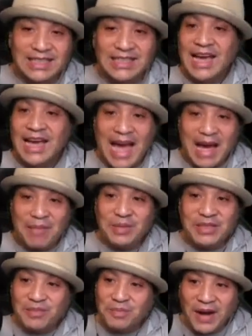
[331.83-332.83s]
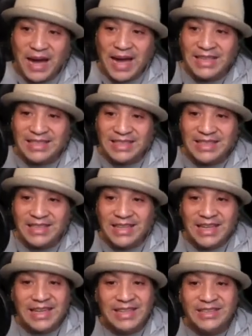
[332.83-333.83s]
happy surprises,
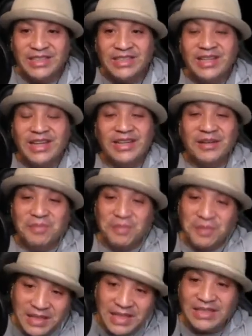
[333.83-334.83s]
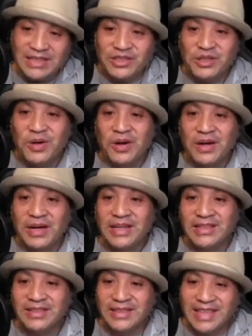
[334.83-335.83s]
and just complete
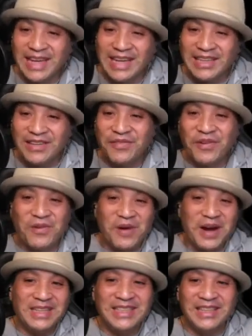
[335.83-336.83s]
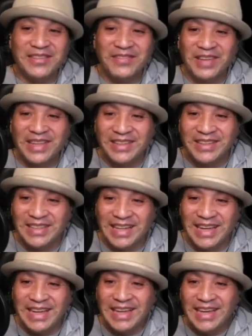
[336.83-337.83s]
joy. So thank you for watching the video
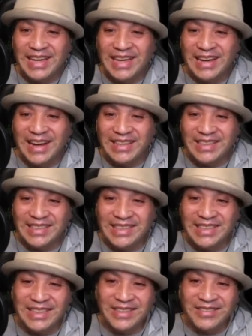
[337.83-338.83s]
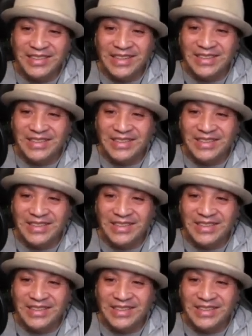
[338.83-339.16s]
today, and I'll see you real